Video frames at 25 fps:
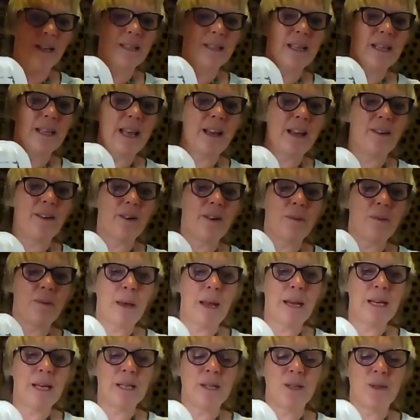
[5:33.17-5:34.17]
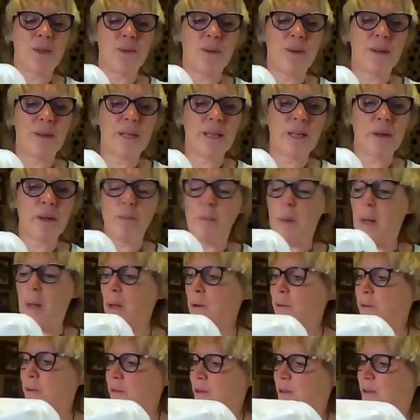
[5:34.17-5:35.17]
cut down and made into a little
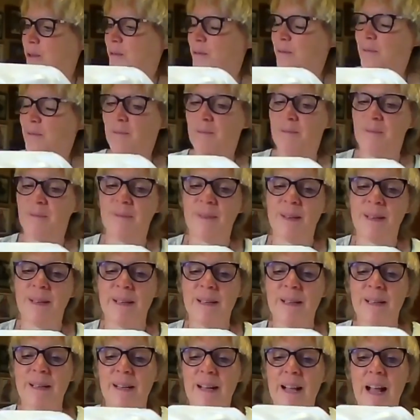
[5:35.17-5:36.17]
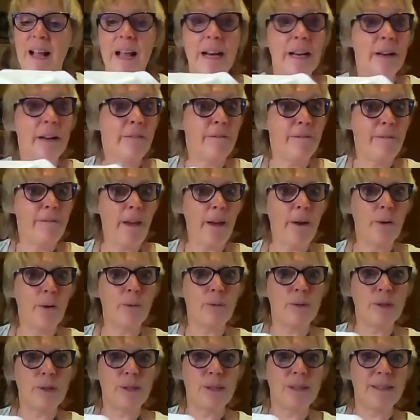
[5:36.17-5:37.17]
boat. And it
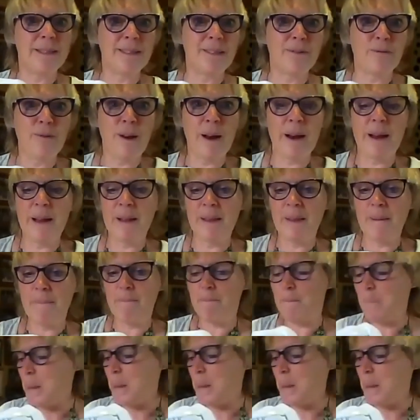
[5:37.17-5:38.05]
floats. It's great in the